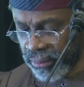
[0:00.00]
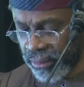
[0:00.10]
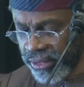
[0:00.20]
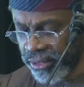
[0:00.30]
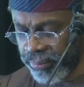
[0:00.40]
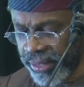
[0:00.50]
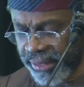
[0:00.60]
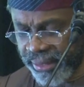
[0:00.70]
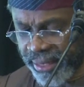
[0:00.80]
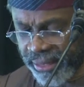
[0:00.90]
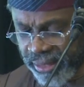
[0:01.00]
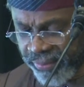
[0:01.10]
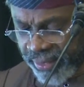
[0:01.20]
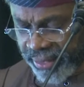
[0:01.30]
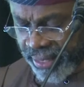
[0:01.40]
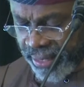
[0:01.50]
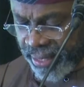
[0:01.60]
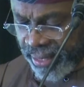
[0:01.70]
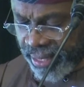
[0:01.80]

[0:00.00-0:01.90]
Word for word: This updated legislative agenda